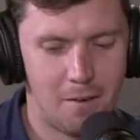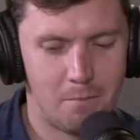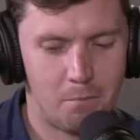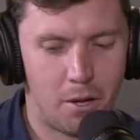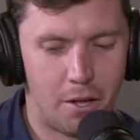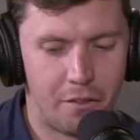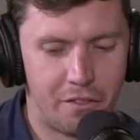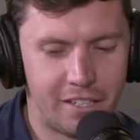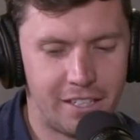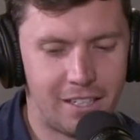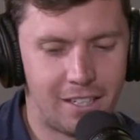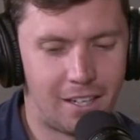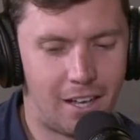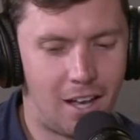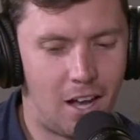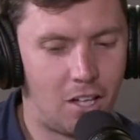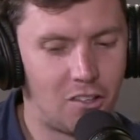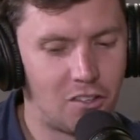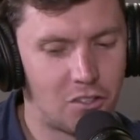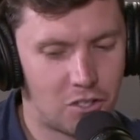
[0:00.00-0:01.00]
But I think
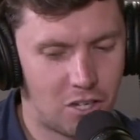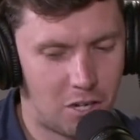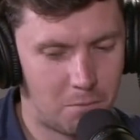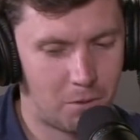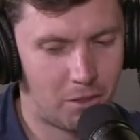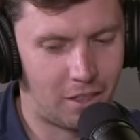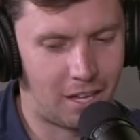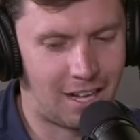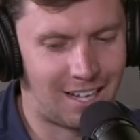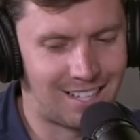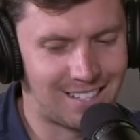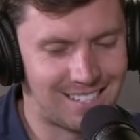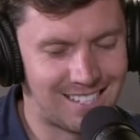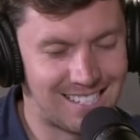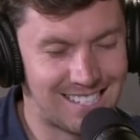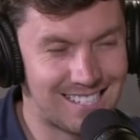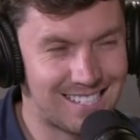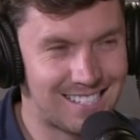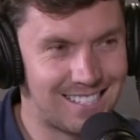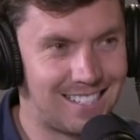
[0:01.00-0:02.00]
on top of that, to
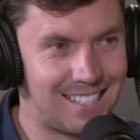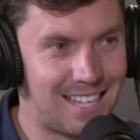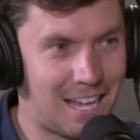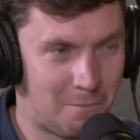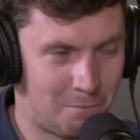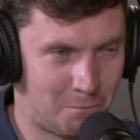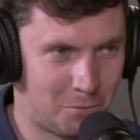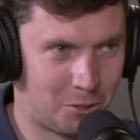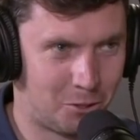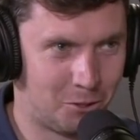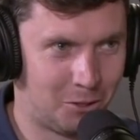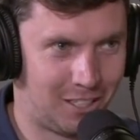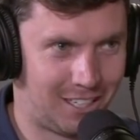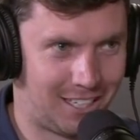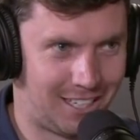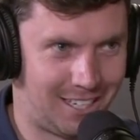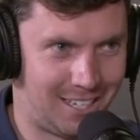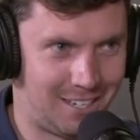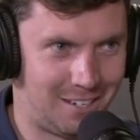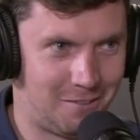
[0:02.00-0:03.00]
slam
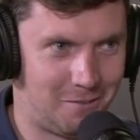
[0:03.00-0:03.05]
dunk it